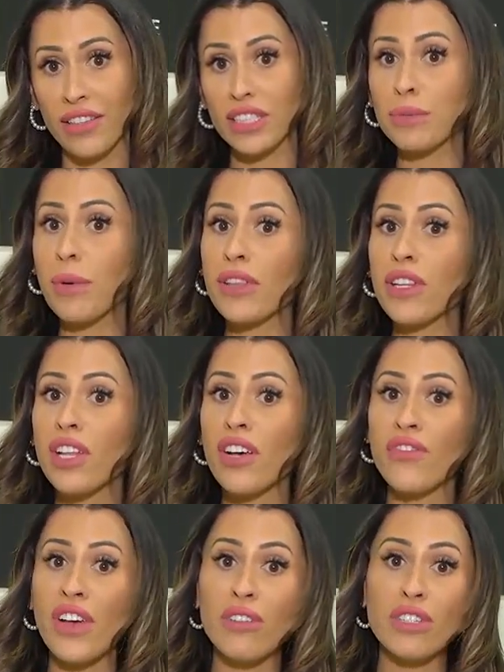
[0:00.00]
the Spread the
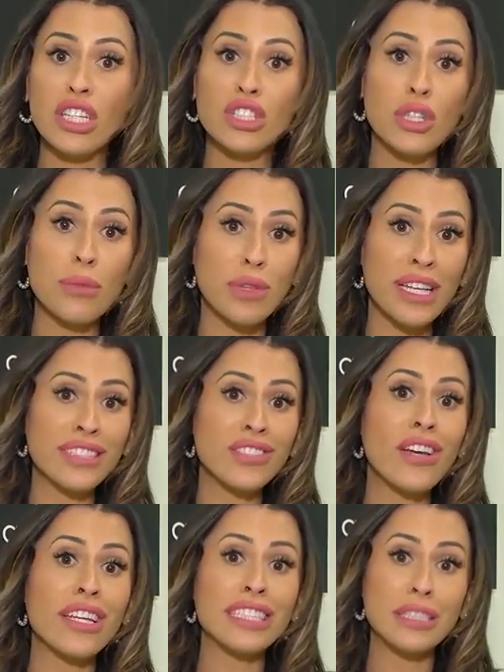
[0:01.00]
Love Foundation plans
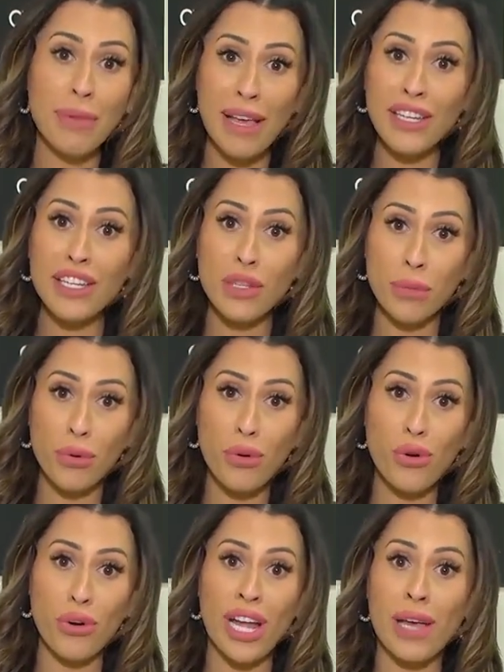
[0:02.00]
on expanding the
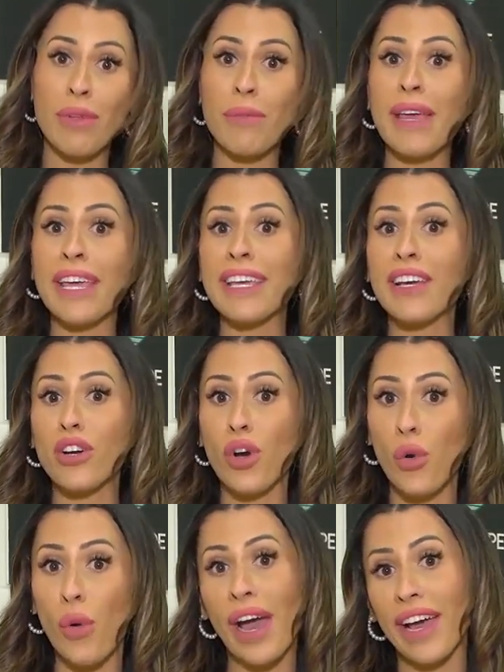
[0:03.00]
program and making it
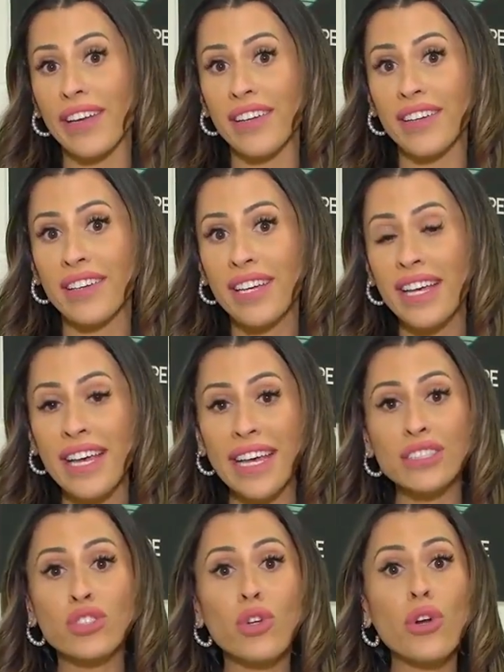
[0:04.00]
co-ed.
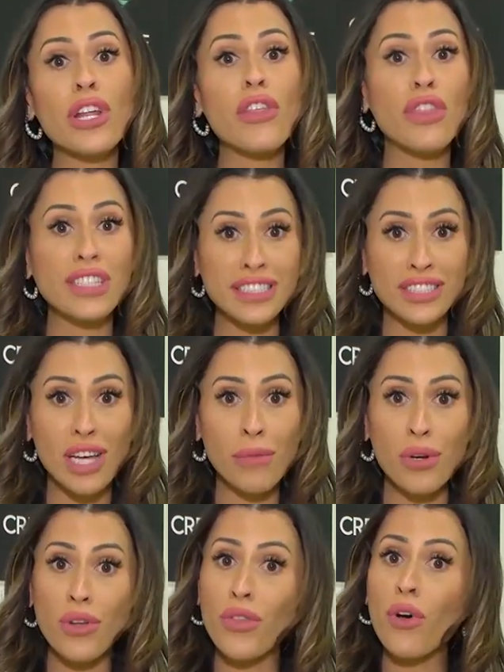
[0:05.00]
And starting this
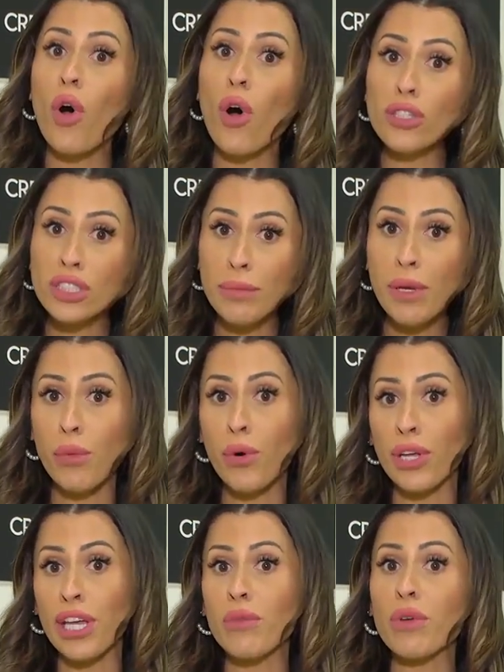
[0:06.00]
summer, they'll also be
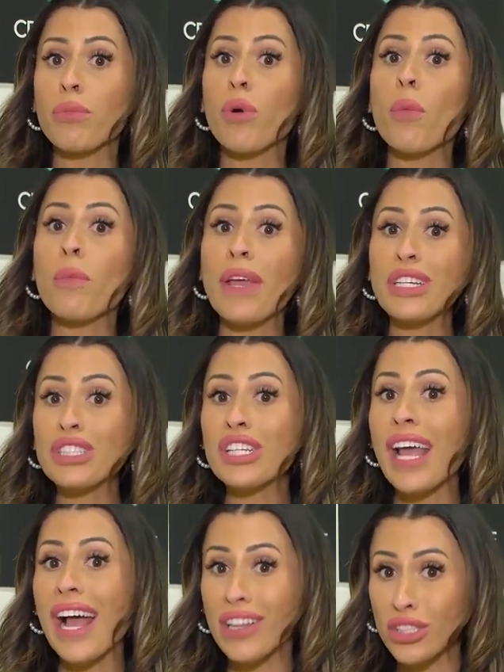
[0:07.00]
working with
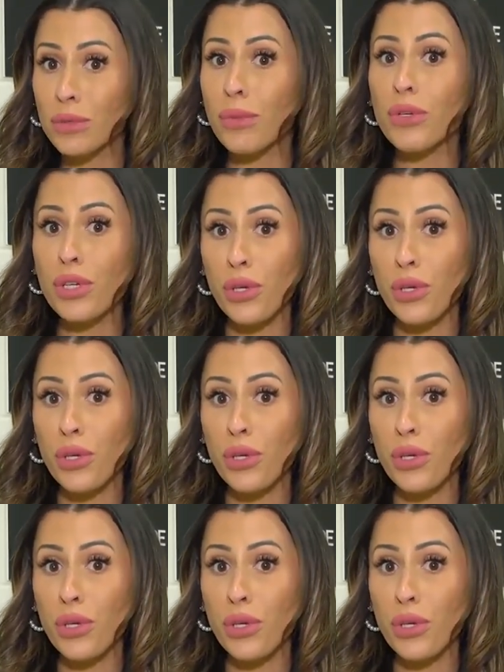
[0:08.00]
probation eligible